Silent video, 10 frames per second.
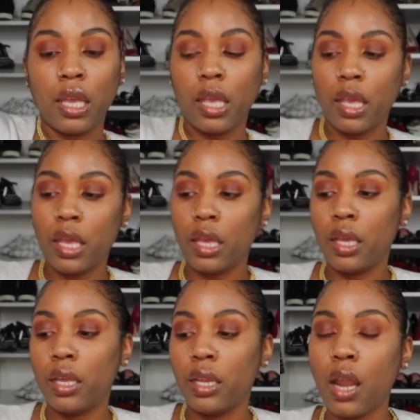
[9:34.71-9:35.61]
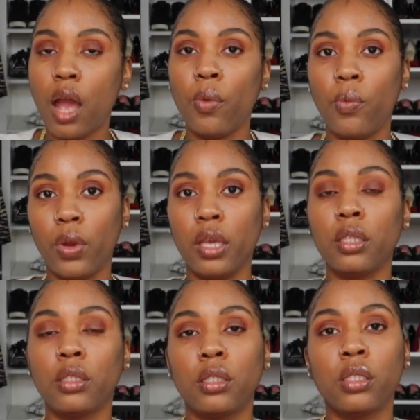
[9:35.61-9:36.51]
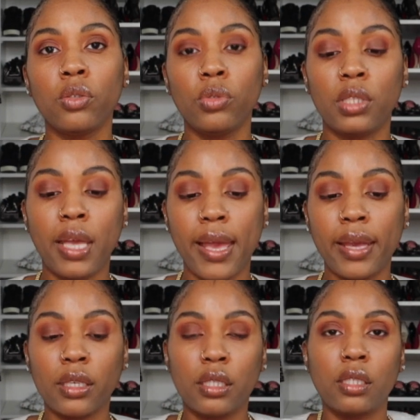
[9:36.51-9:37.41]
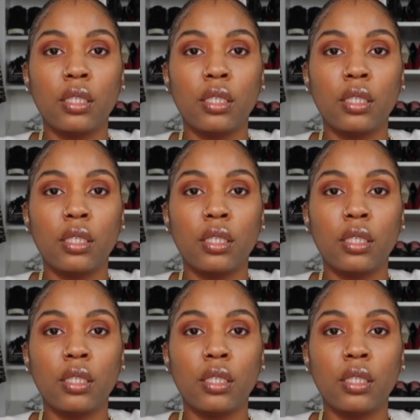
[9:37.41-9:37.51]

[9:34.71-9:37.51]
And I went to Saks